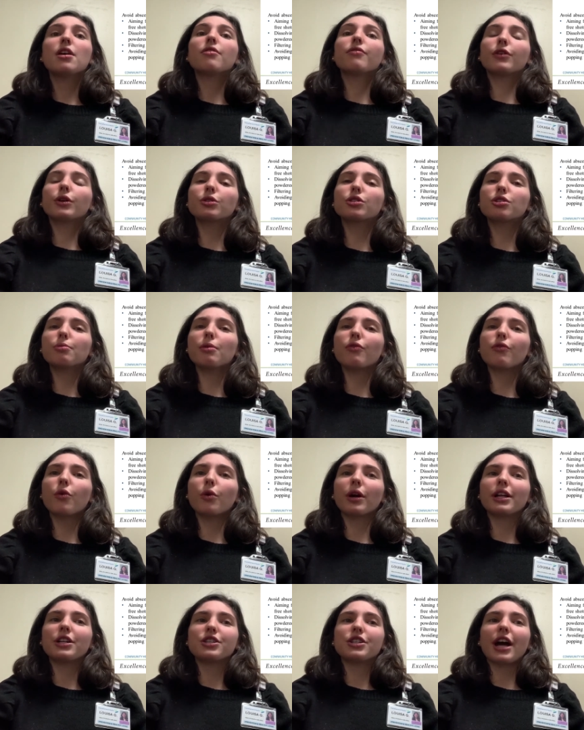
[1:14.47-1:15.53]
Filter
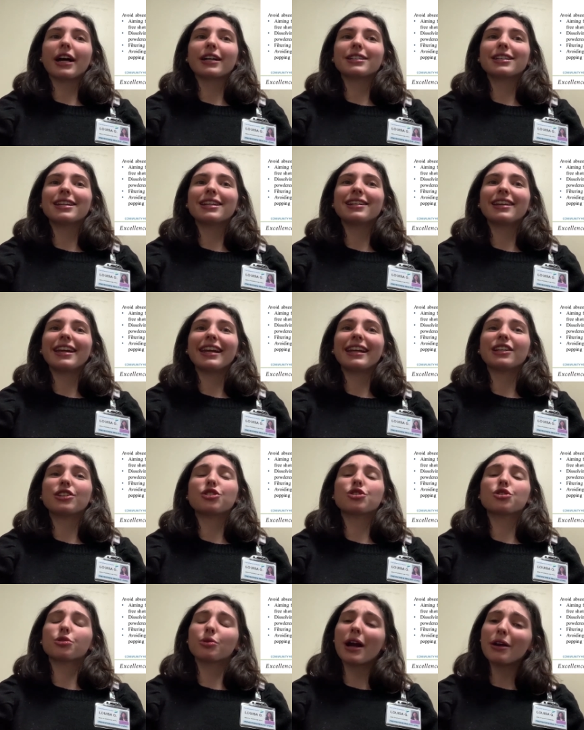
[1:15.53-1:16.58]
before injecting
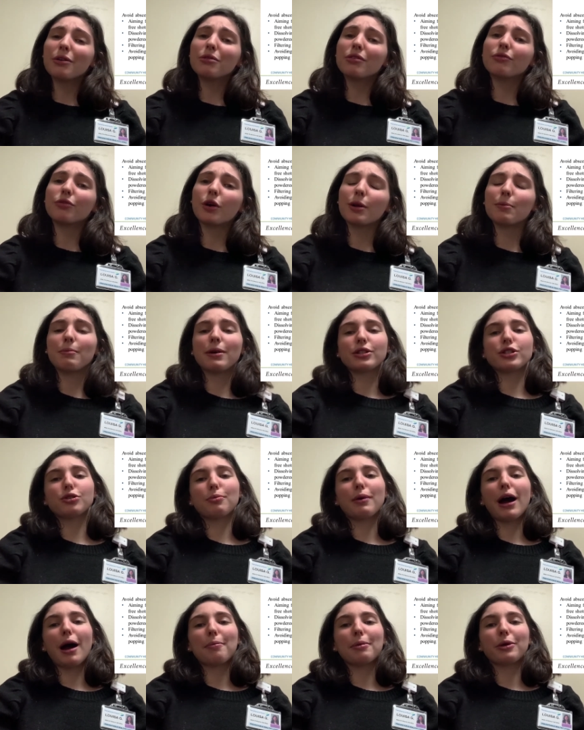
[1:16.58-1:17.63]
and try to avoid muscle
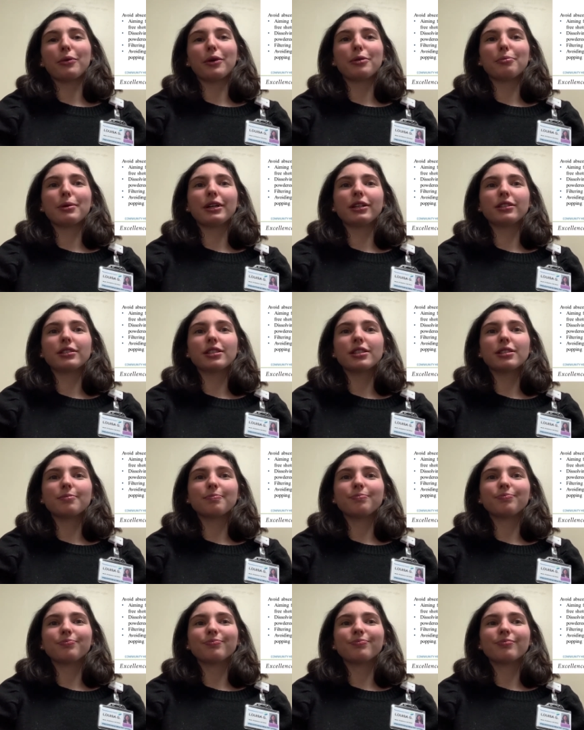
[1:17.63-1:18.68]
popping with pills.
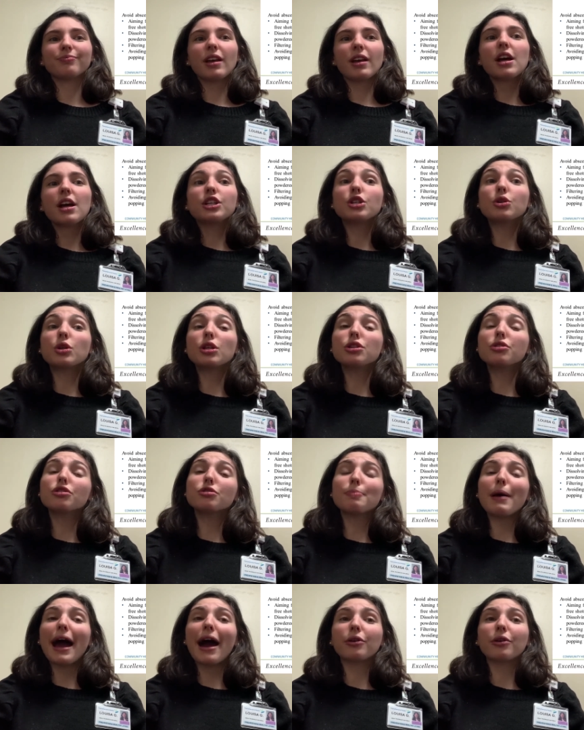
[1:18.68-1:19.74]
You can use
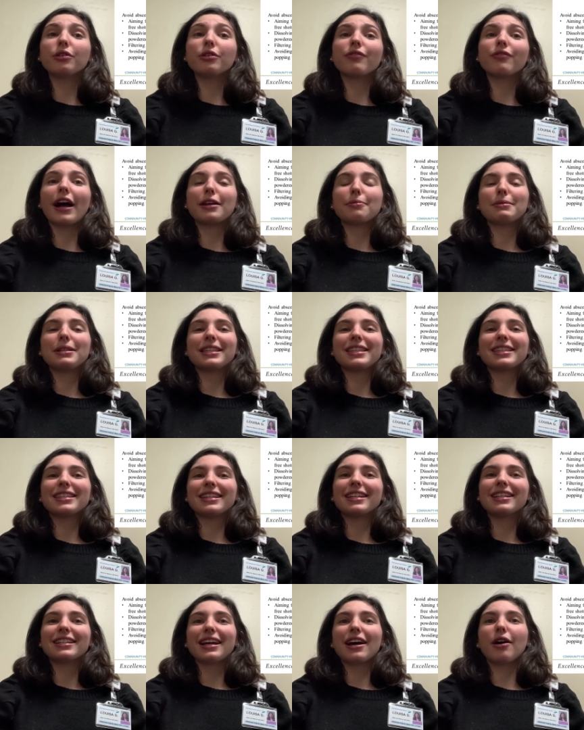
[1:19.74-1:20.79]
powdered vitamin
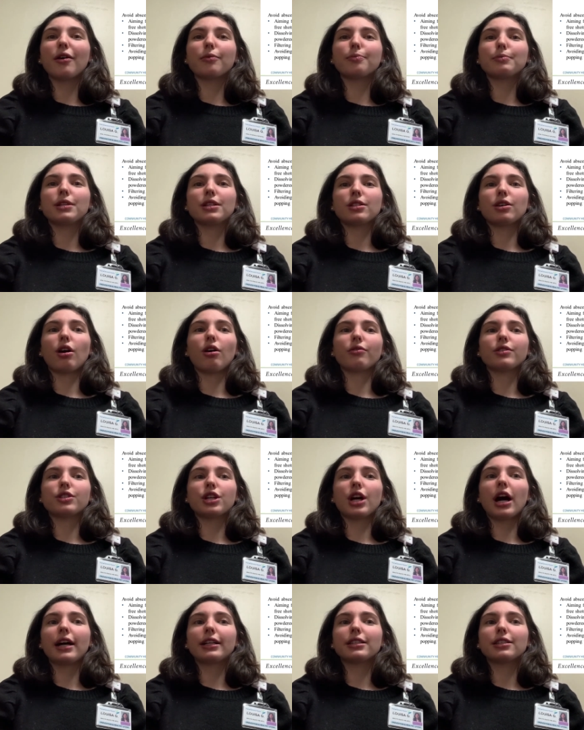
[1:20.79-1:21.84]
C to help dissolve
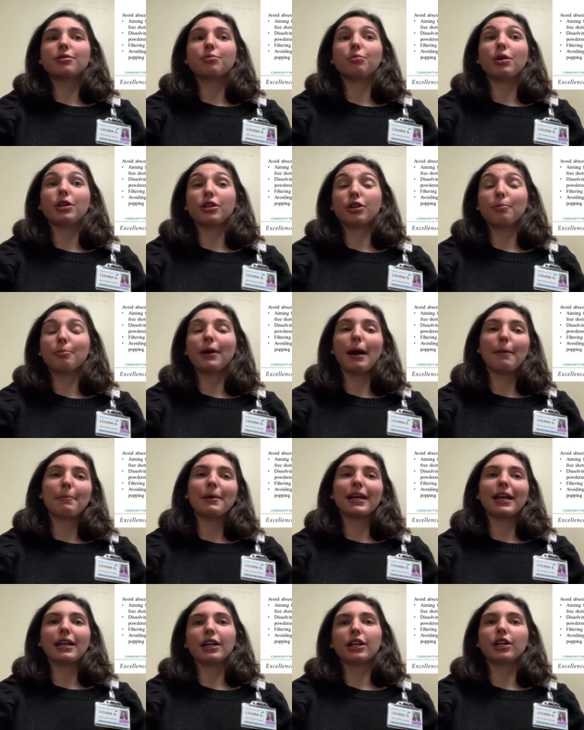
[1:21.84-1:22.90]
shots when you're
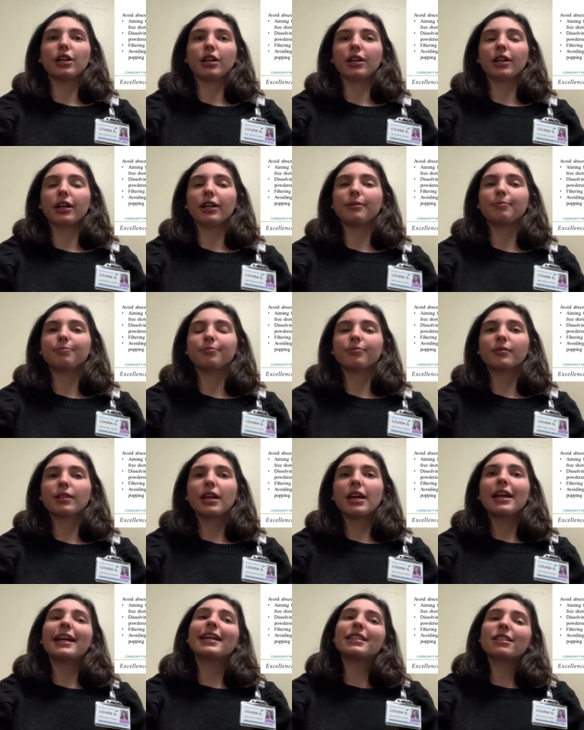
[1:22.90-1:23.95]
prepping in a cooker.
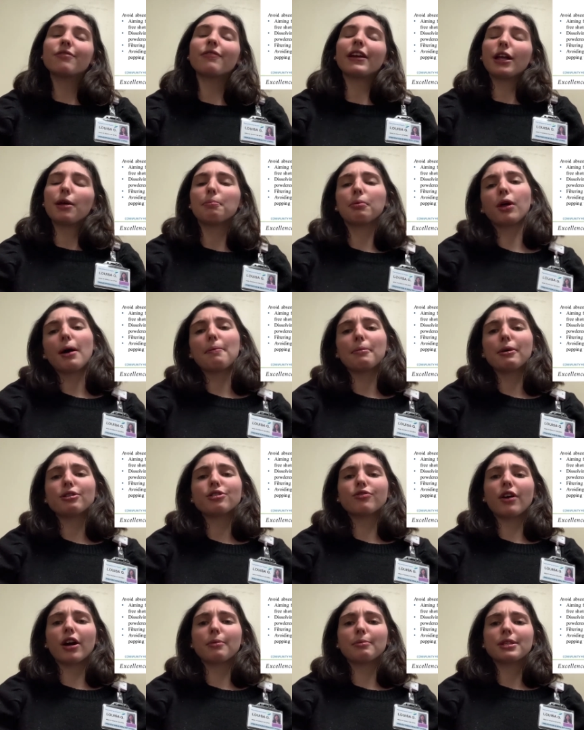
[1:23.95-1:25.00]
It's available at
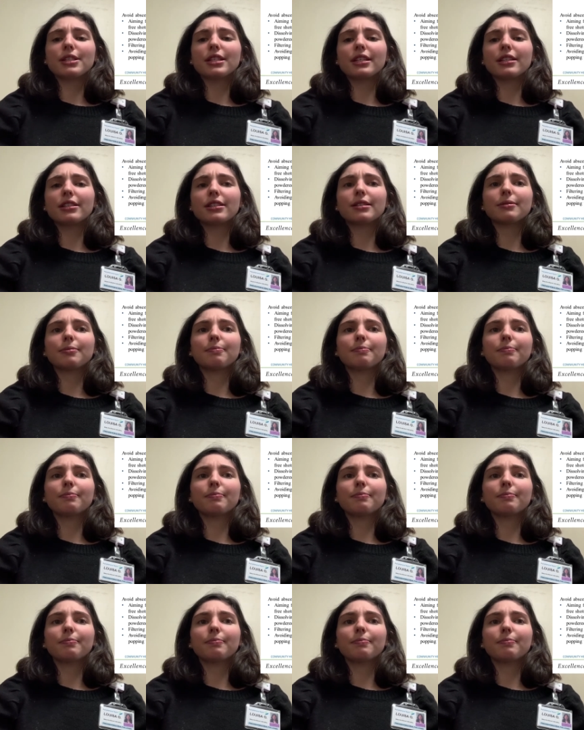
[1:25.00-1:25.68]
most pharmacies.